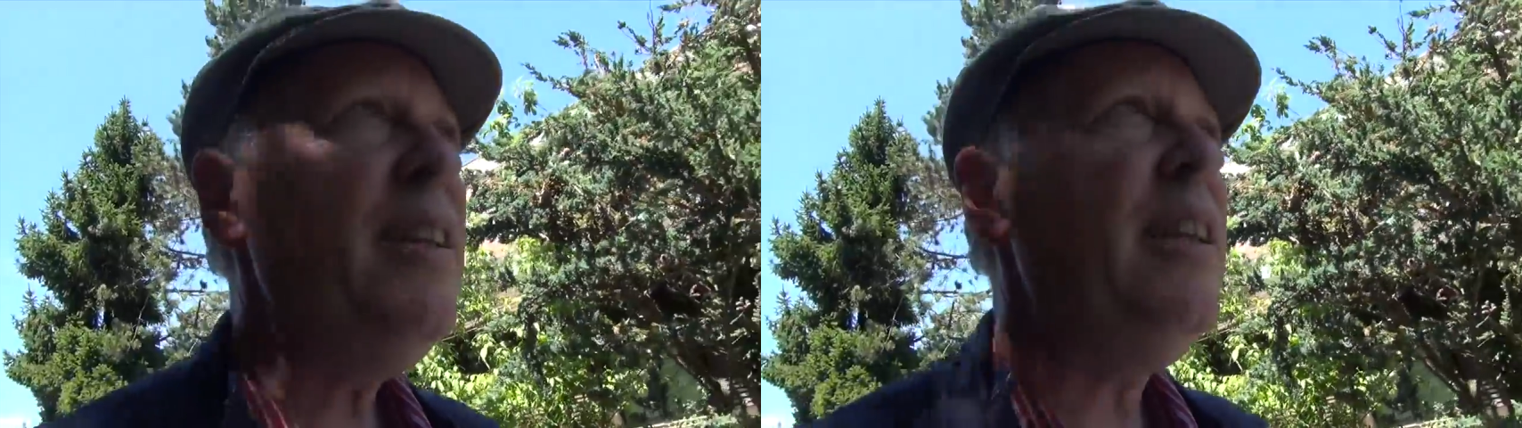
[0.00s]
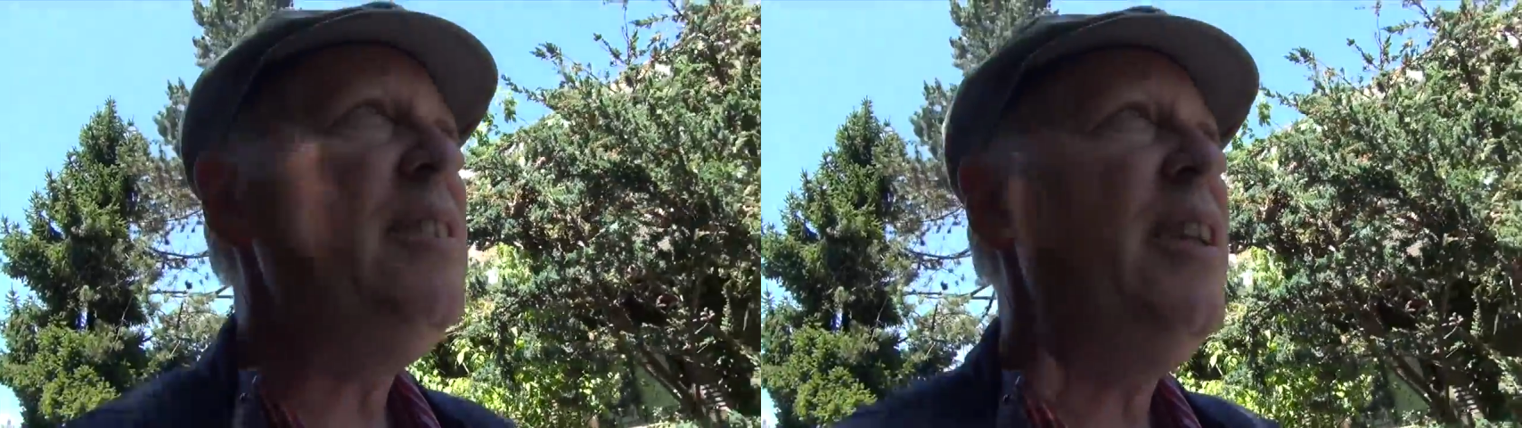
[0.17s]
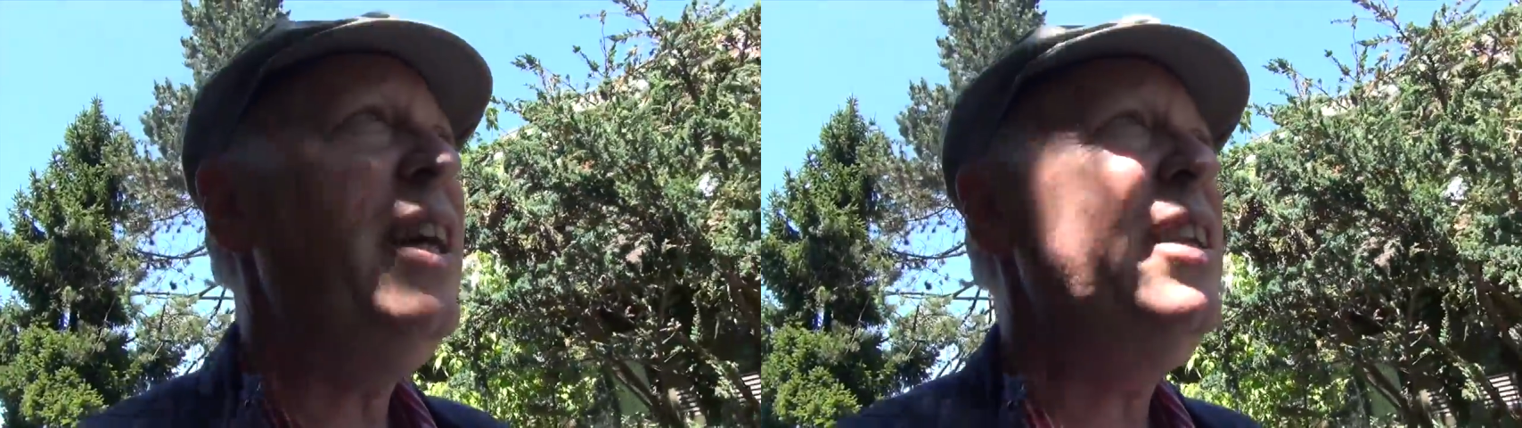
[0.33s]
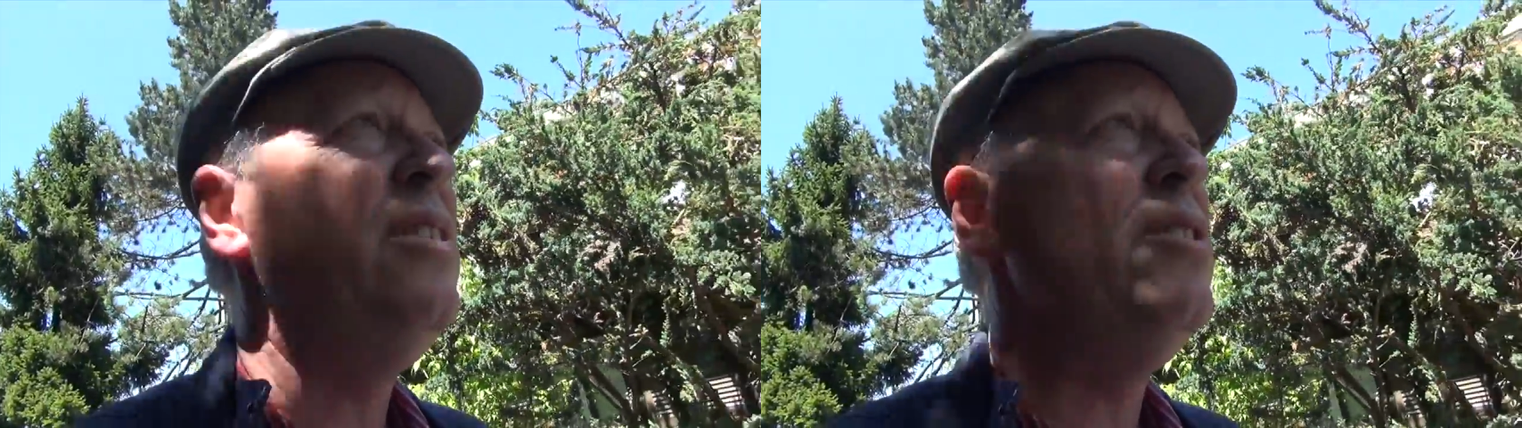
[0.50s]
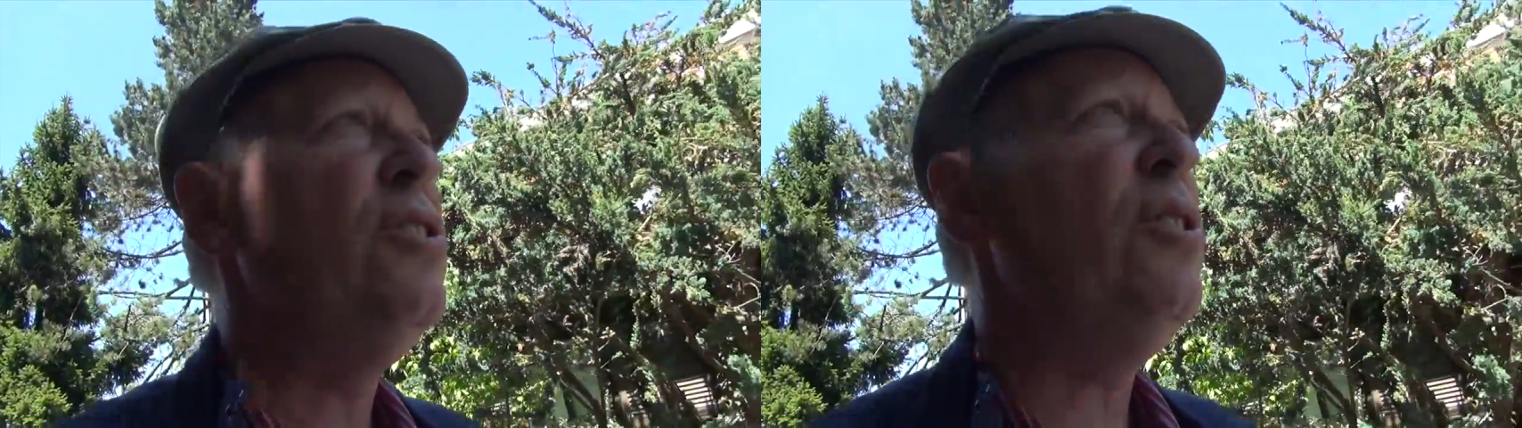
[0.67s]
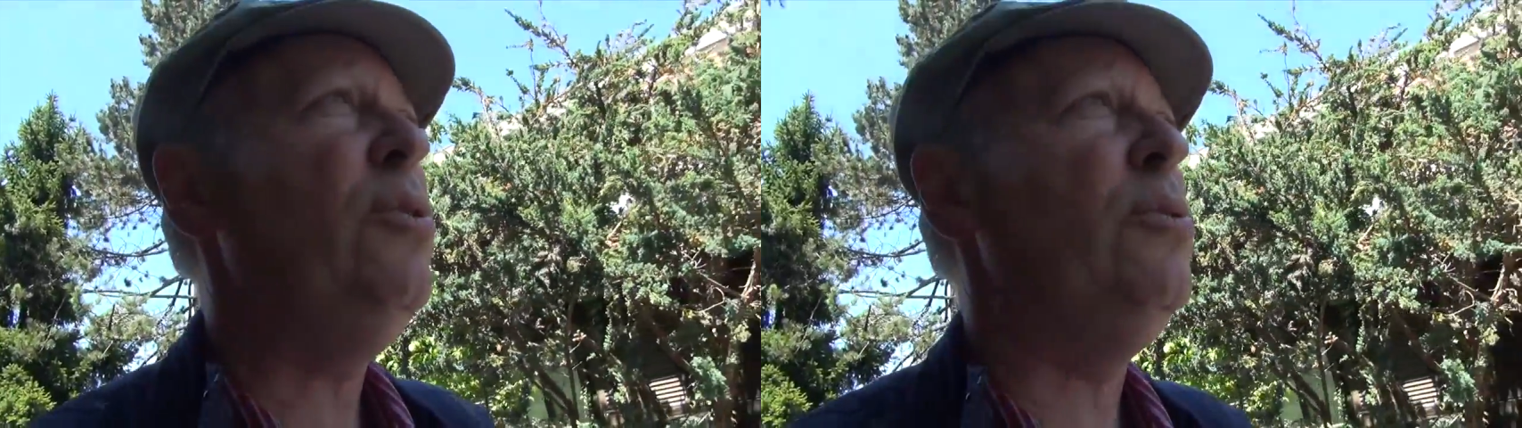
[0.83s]
these hidden
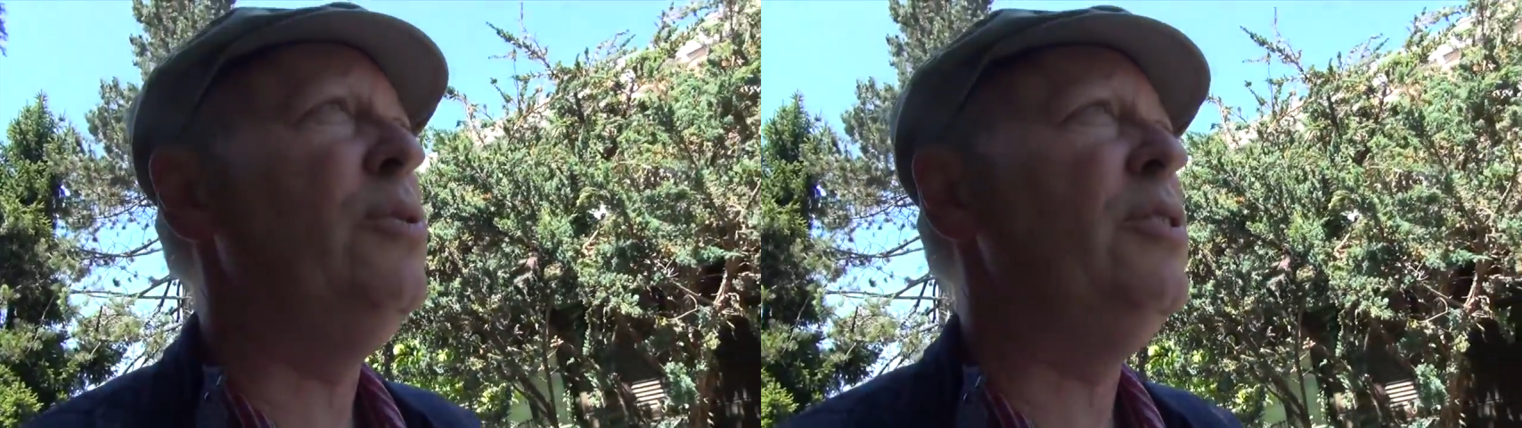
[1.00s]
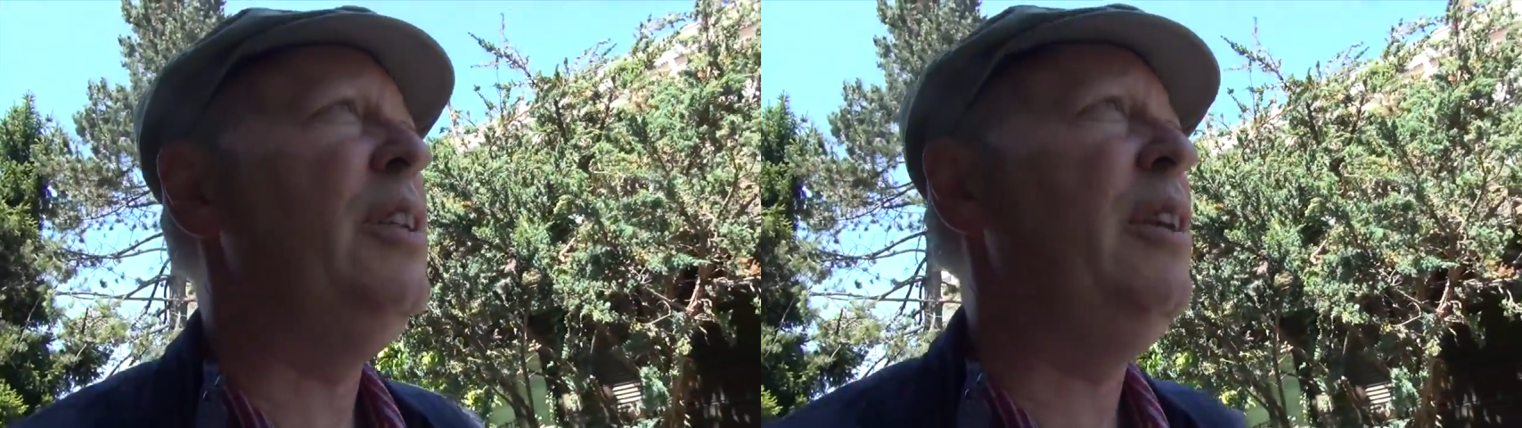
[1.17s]
stones.